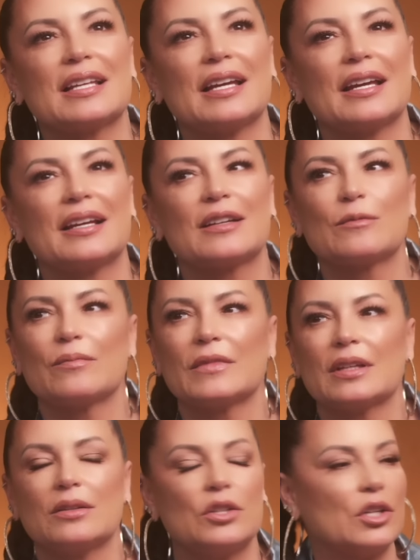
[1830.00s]
like
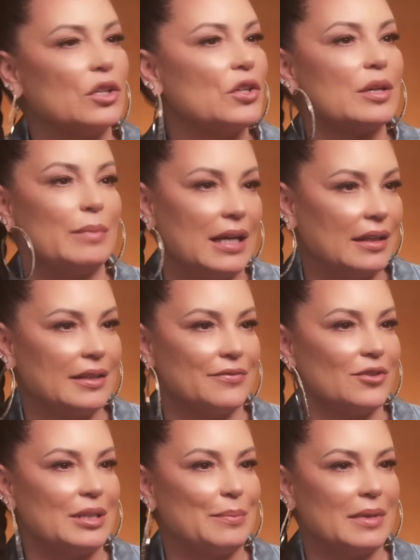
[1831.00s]
you're gonna go to Bali
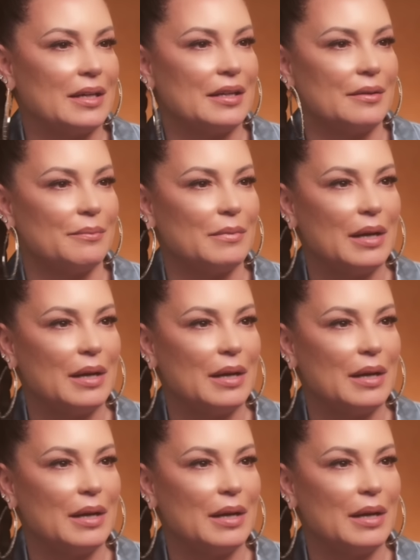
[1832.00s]
for a, a oh,